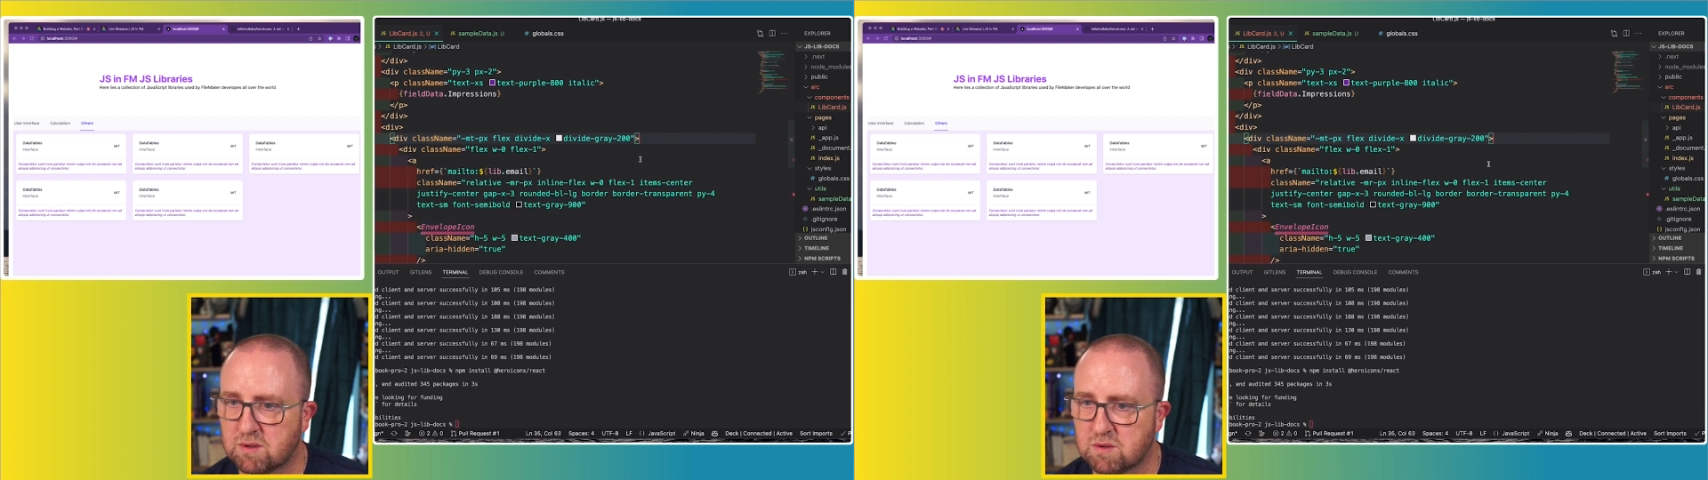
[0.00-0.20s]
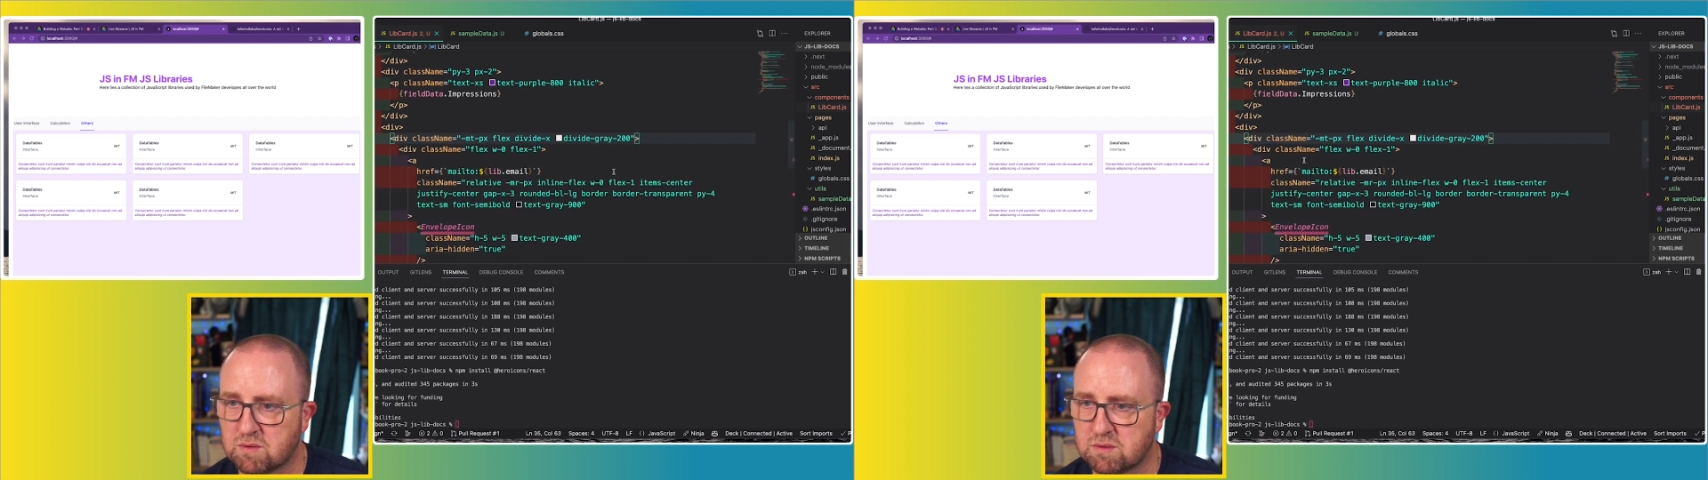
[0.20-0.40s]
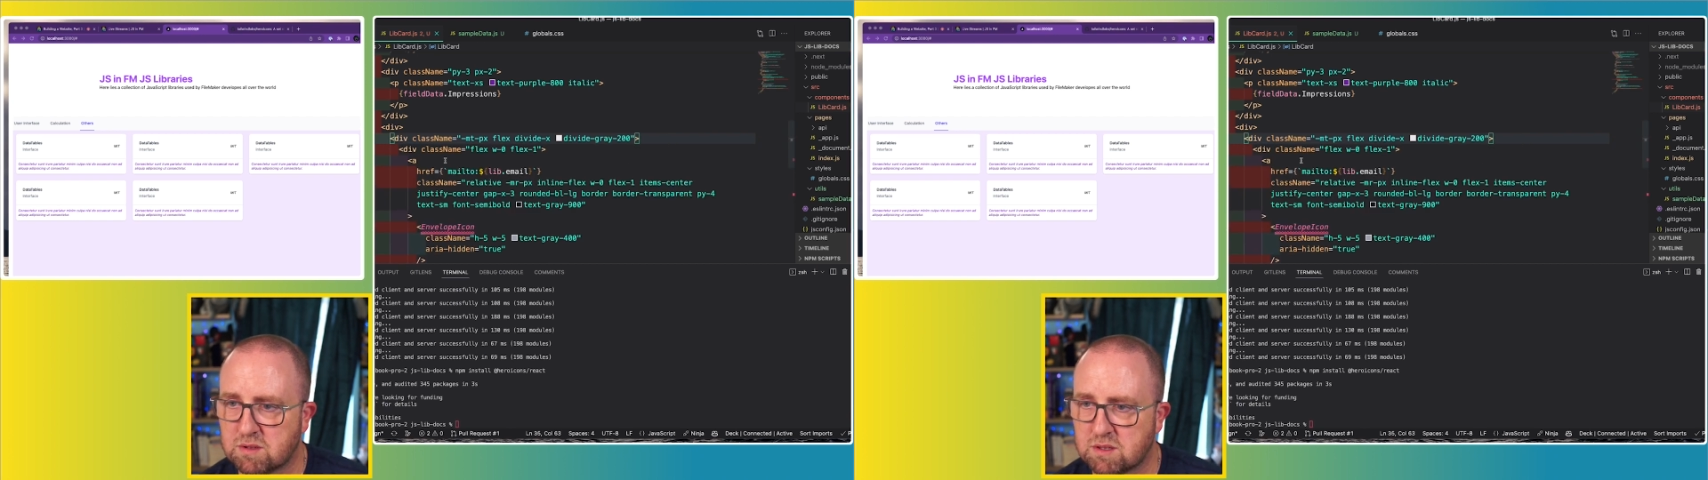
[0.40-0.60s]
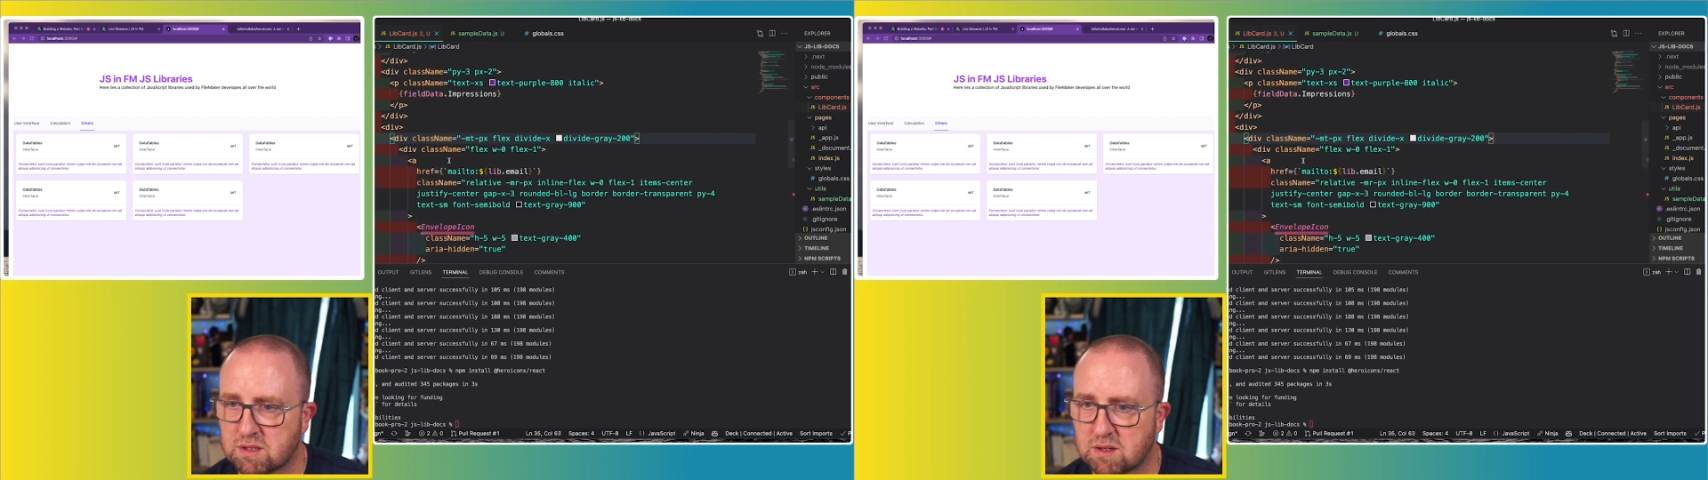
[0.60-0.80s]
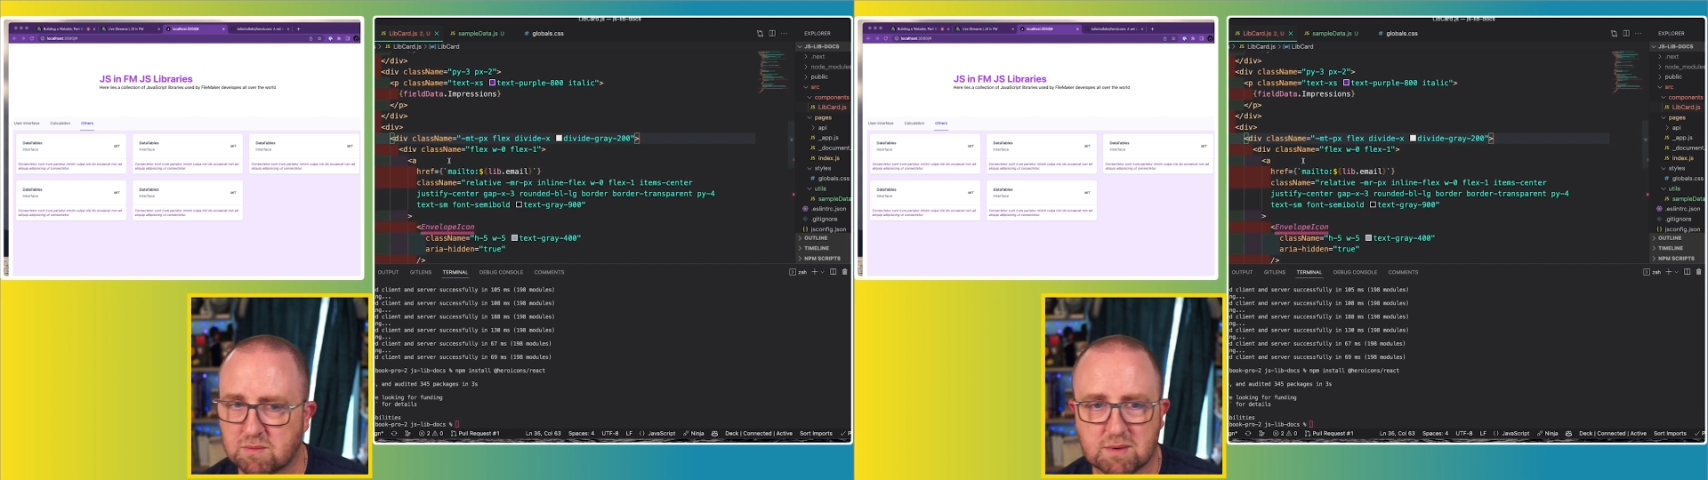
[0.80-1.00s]
Whoa,
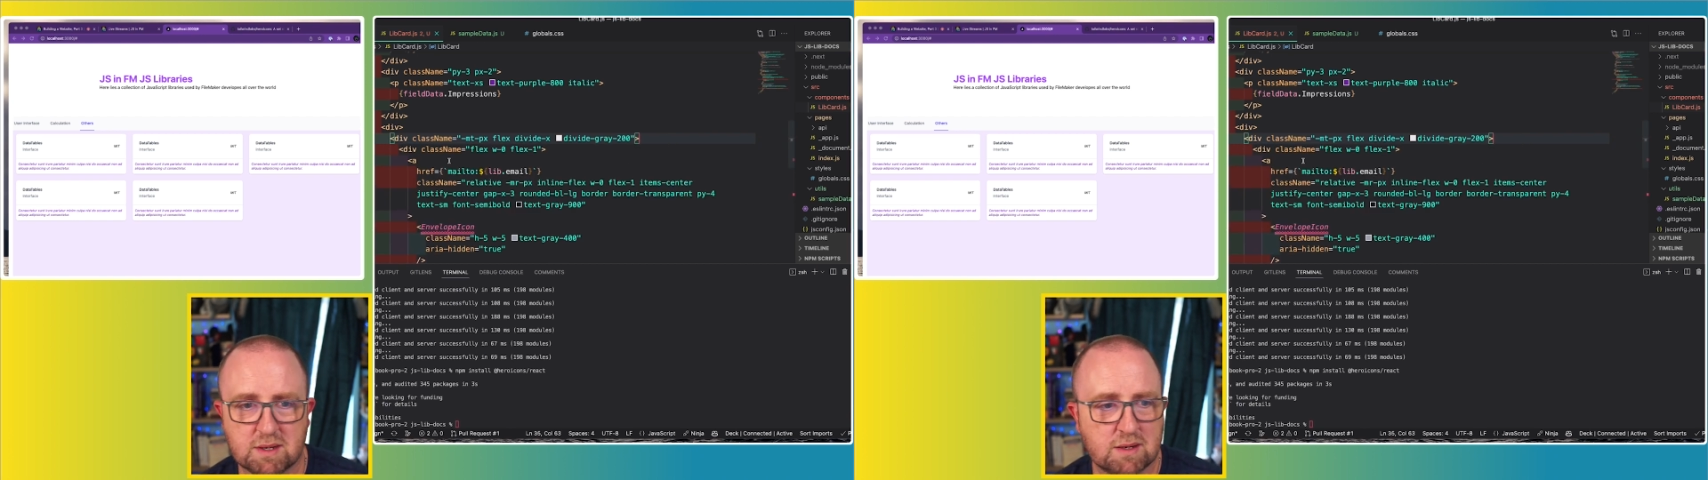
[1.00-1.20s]
no, I